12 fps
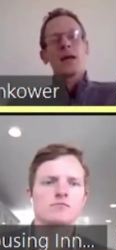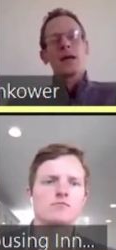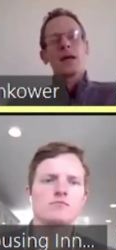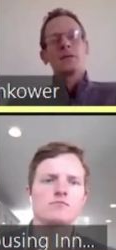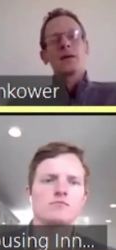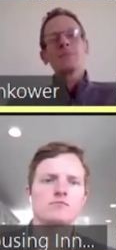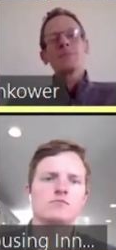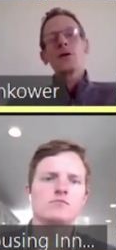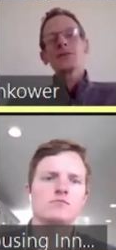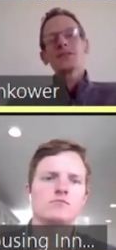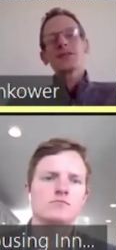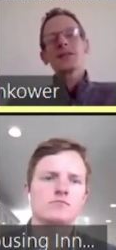Speaker 1: And, and most
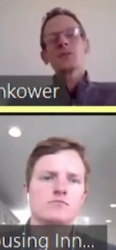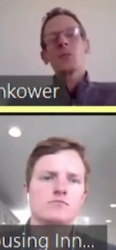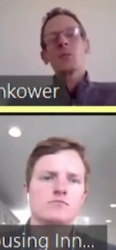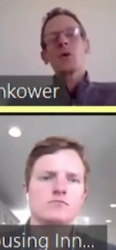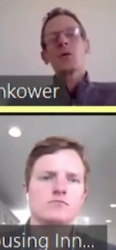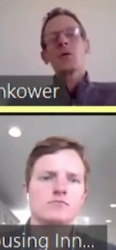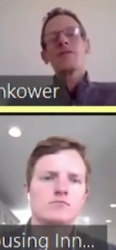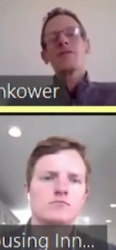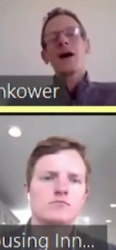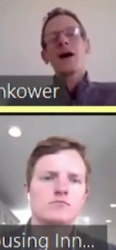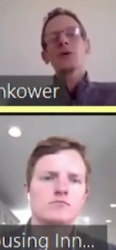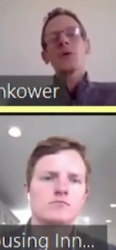cities will
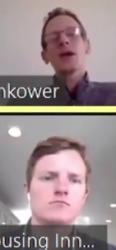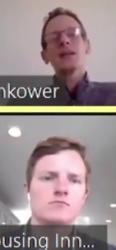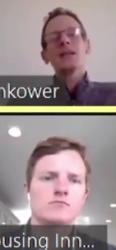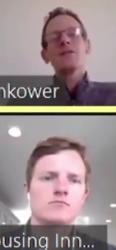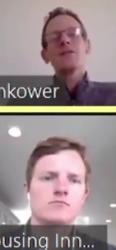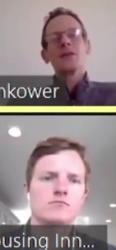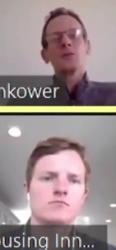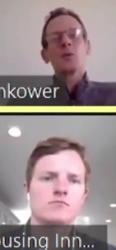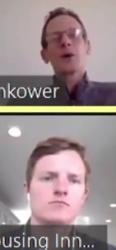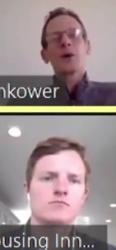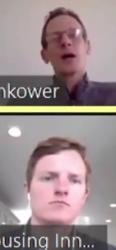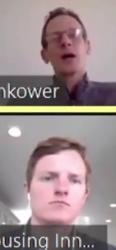evaluate individual
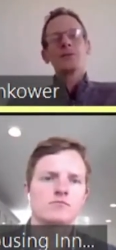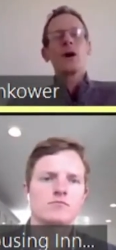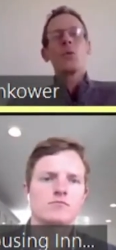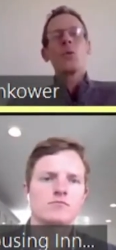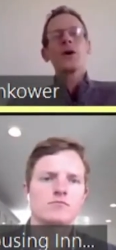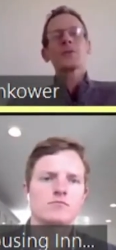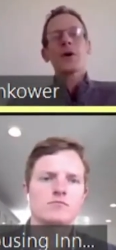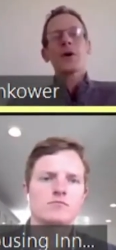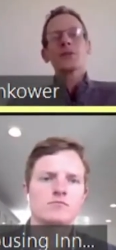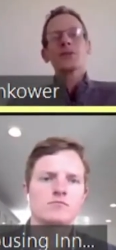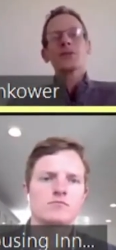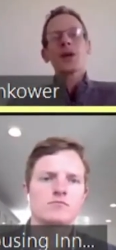projects, which
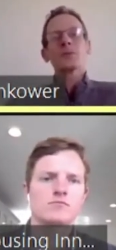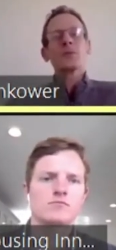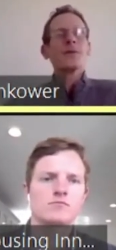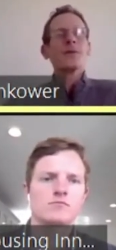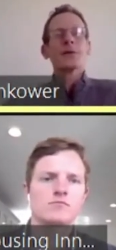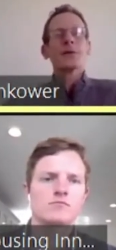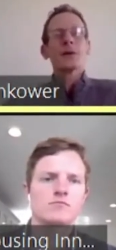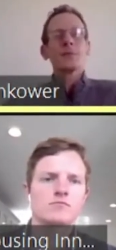projects within their